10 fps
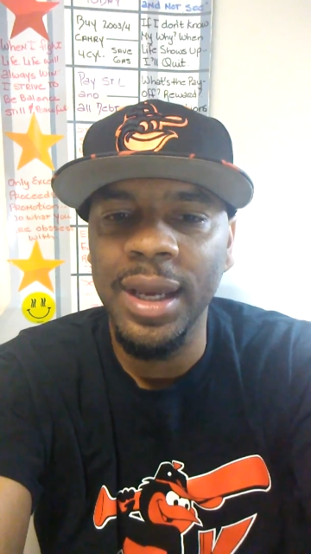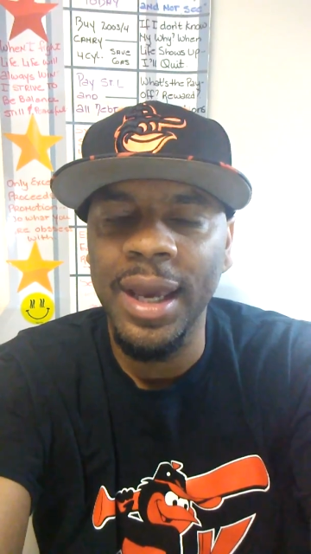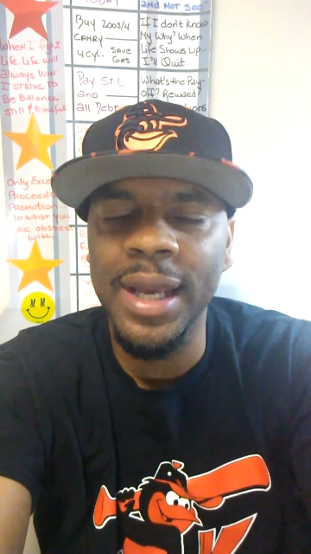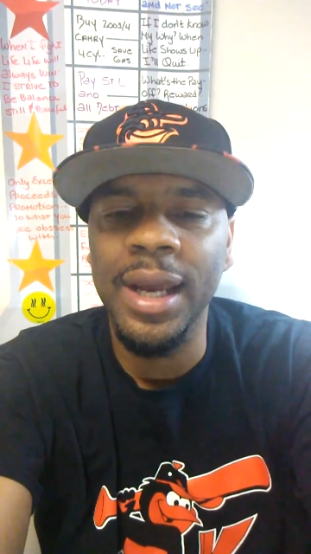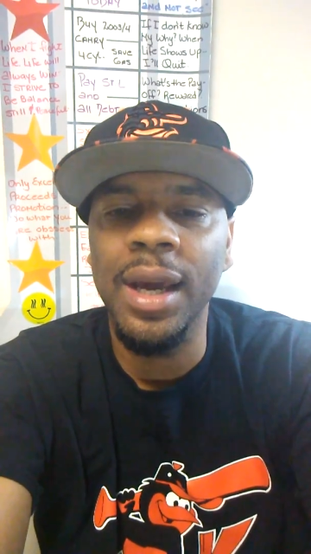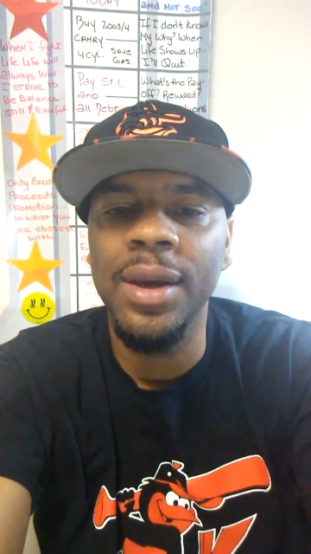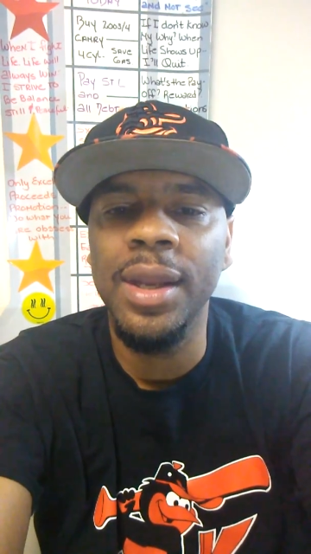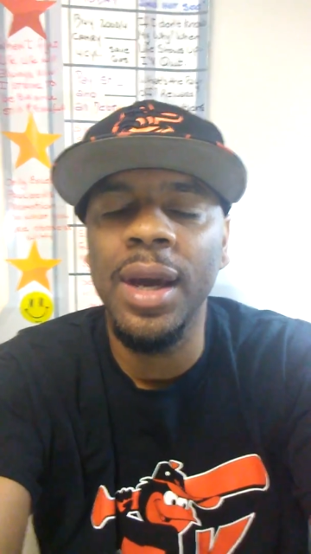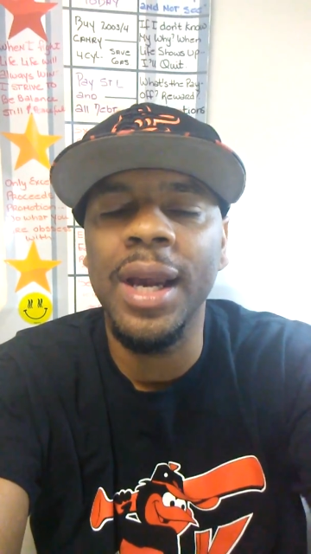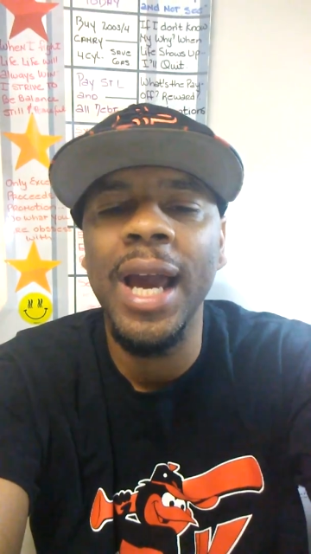And a,
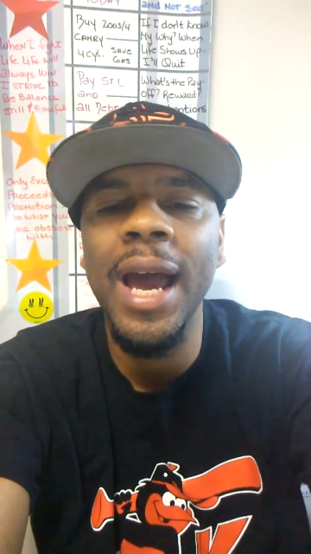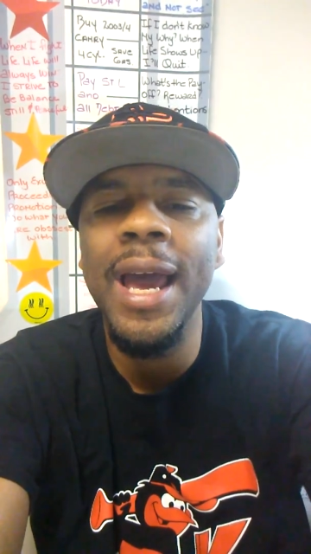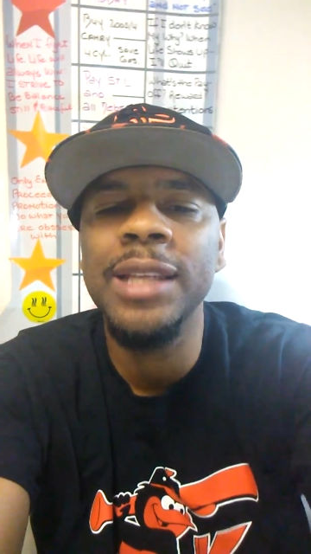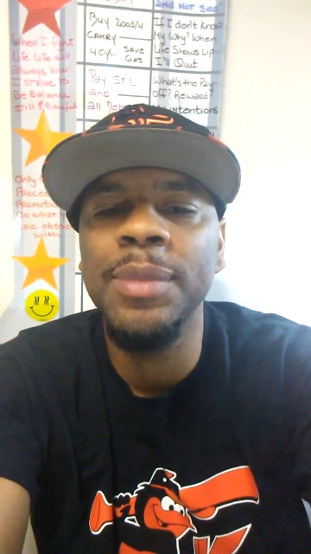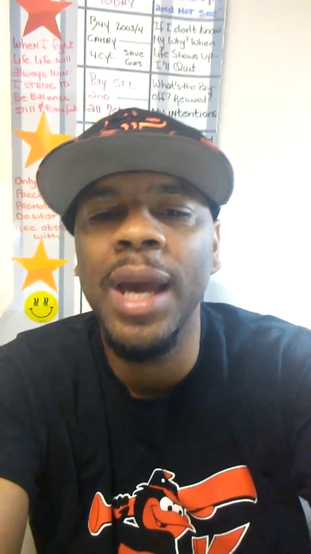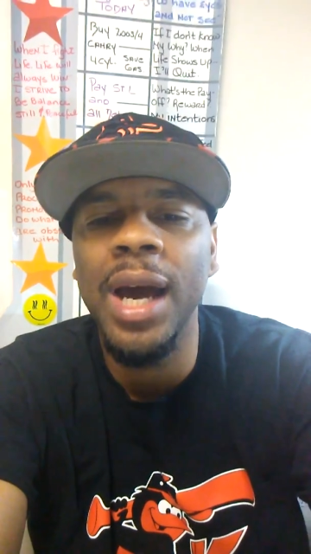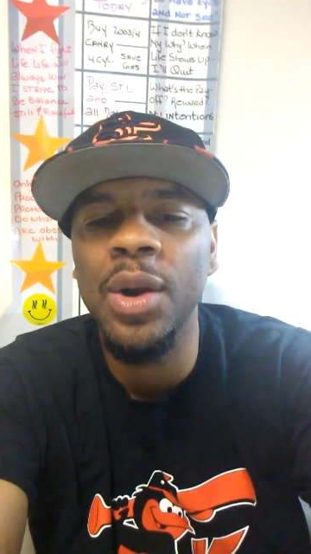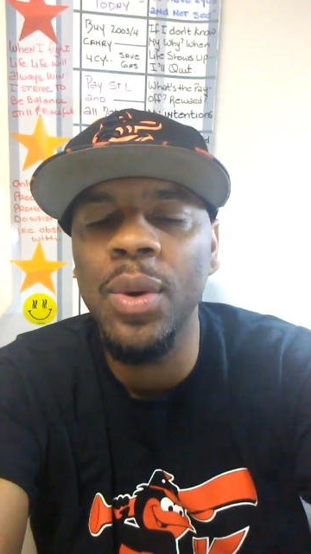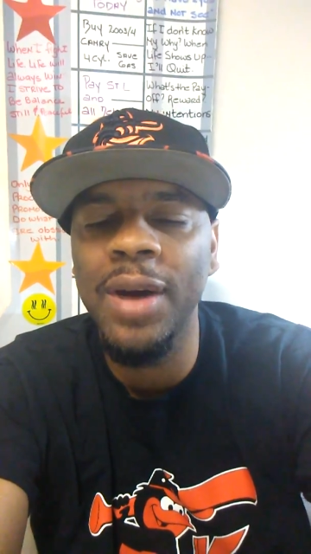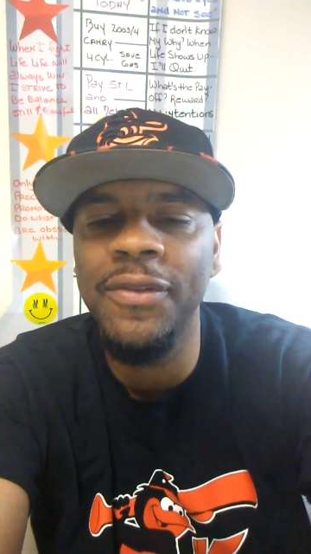and a guy asked me, how
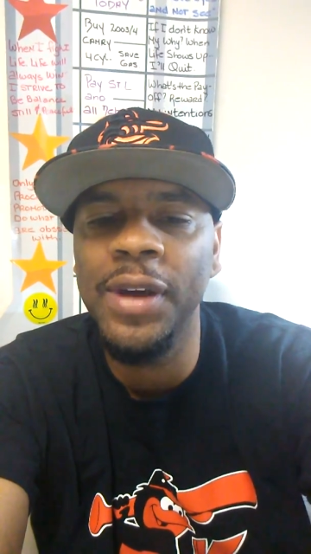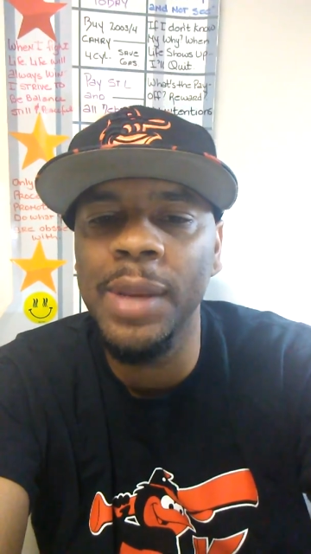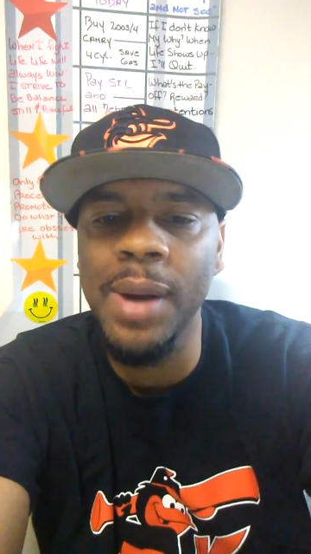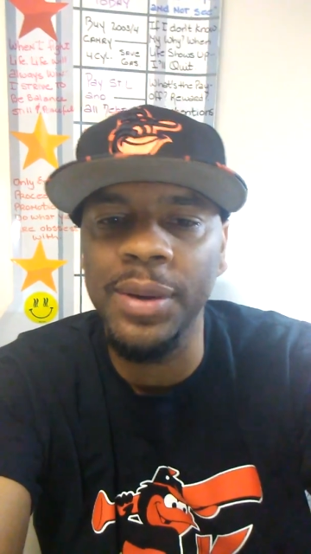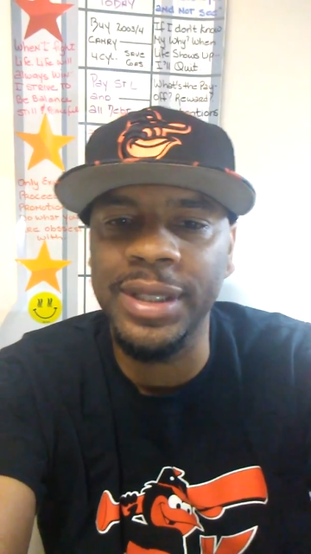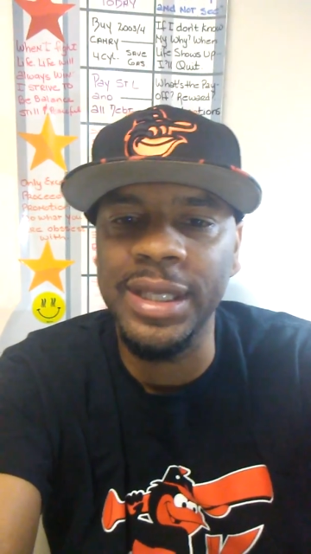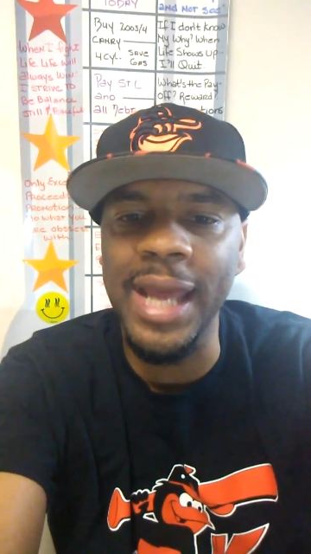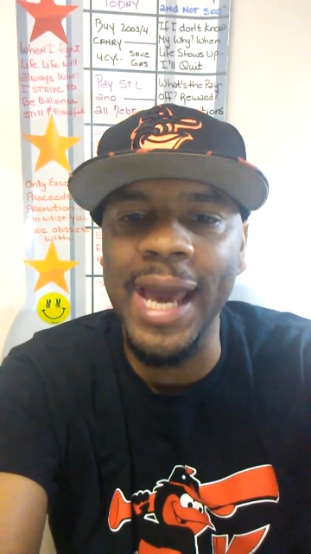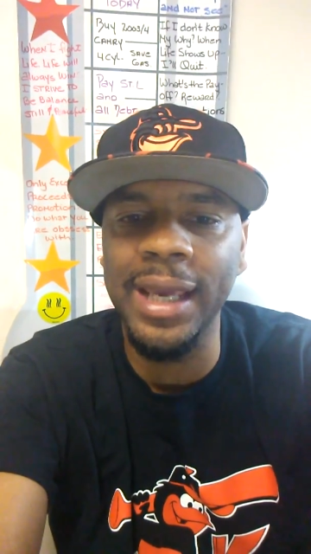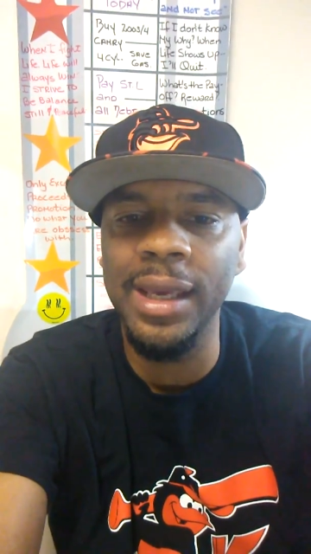do I feel about
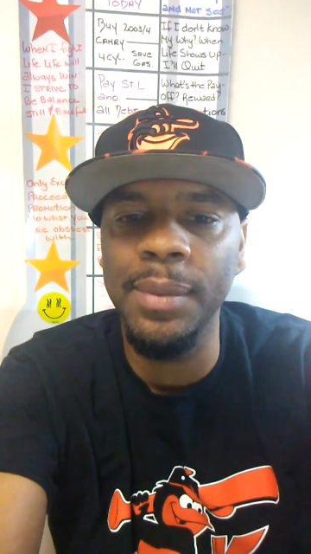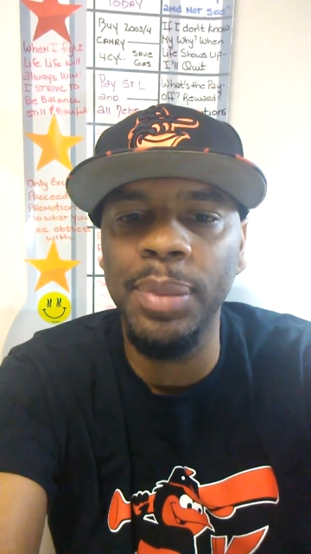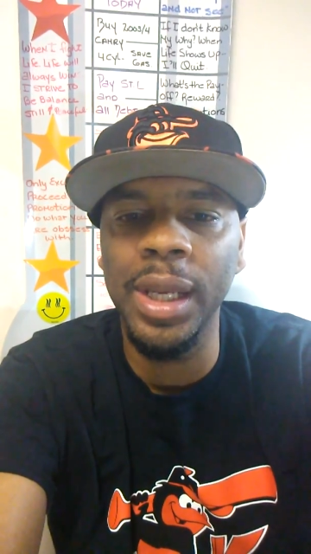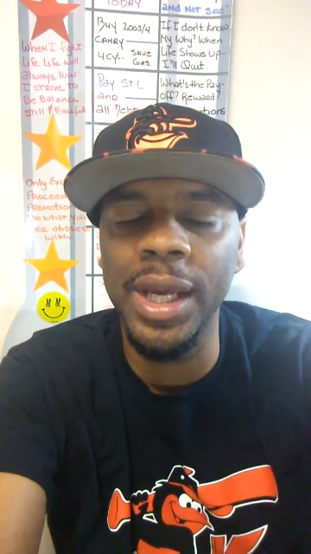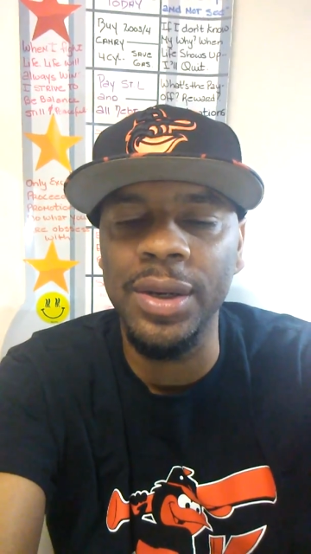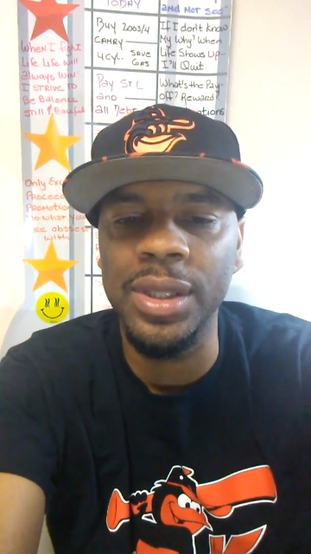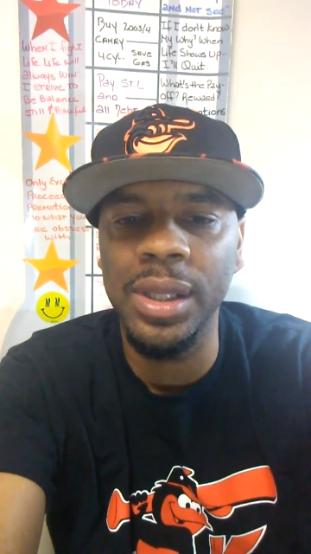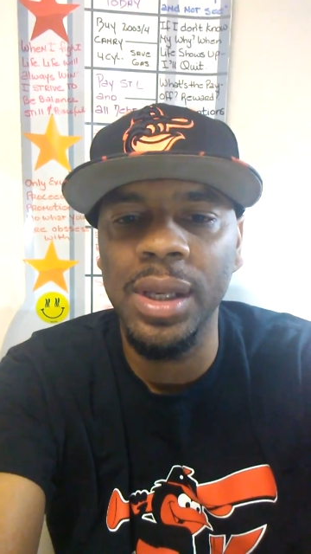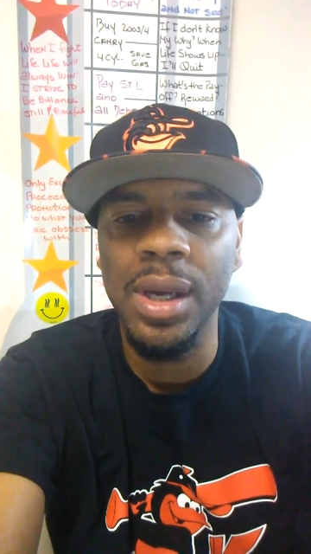stacking players?